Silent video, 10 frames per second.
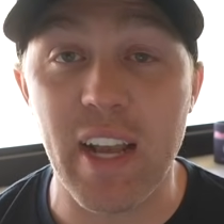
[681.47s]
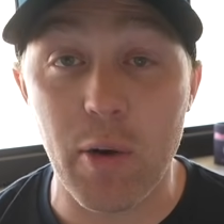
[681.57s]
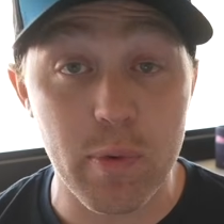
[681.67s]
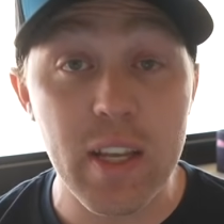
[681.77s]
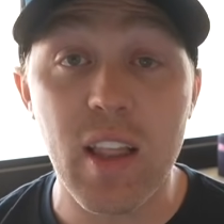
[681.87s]
I
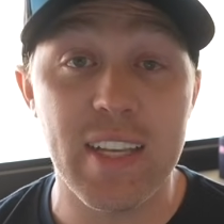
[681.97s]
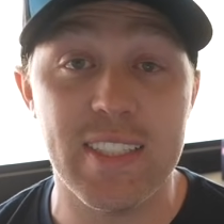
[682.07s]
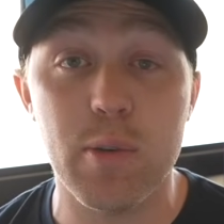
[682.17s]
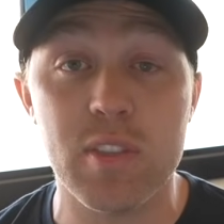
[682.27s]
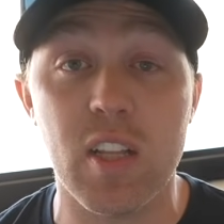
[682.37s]
realized
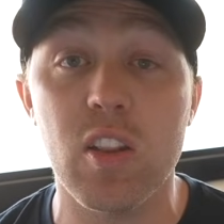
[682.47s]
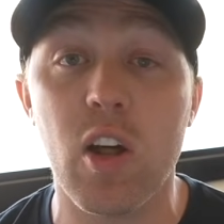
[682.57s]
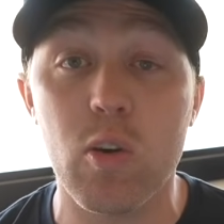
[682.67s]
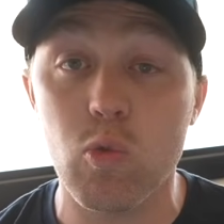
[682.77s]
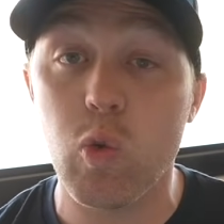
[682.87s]
there was a
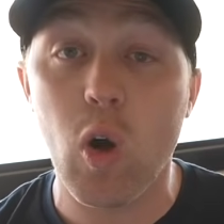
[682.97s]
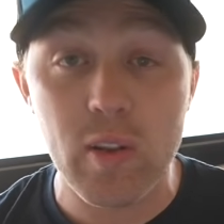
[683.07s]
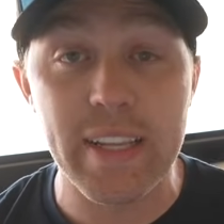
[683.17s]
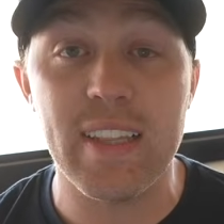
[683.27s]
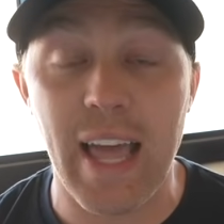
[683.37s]
lot of
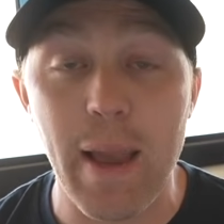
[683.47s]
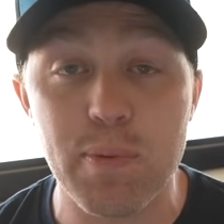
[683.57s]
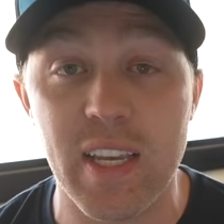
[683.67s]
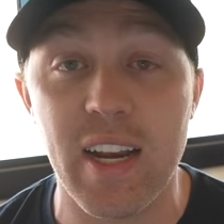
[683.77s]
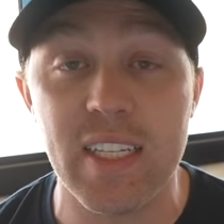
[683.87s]
rolling
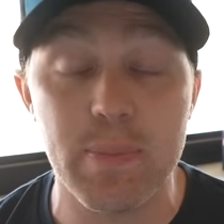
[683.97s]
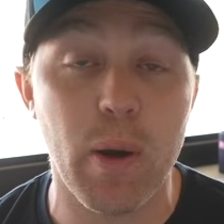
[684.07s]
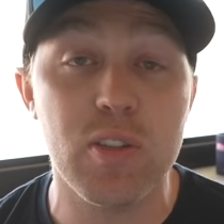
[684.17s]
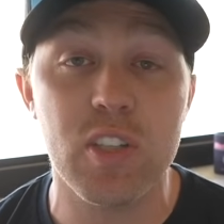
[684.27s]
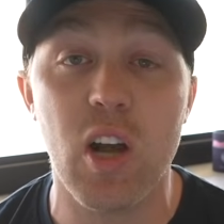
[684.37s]
laps, and I
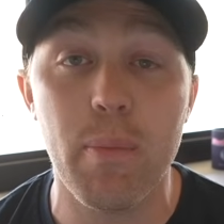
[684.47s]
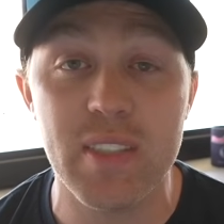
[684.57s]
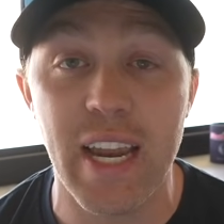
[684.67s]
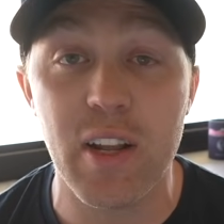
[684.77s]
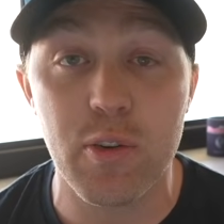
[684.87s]
spoke to
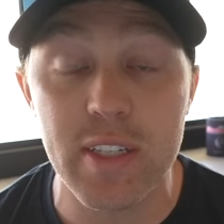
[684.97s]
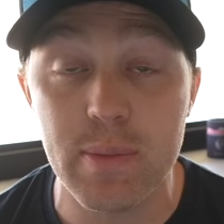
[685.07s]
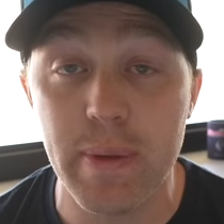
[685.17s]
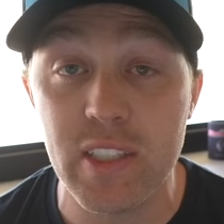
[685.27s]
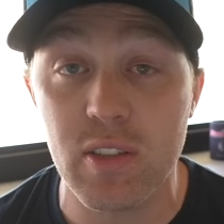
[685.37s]
commentator
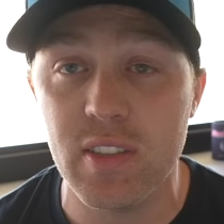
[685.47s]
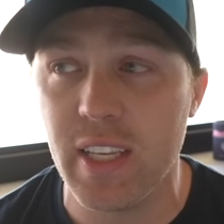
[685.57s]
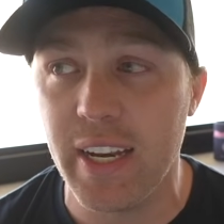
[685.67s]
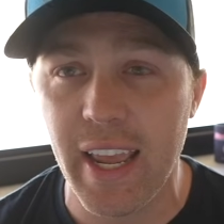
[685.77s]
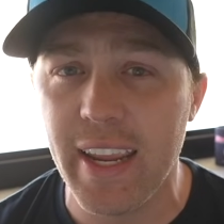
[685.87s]
Chris Mitchell and
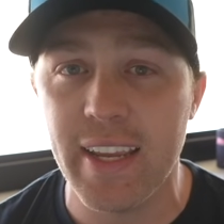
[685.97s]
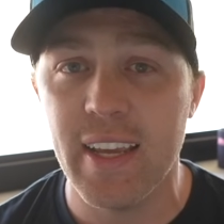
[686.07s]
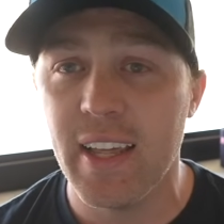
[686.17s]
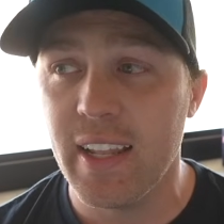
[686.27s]
said, hey,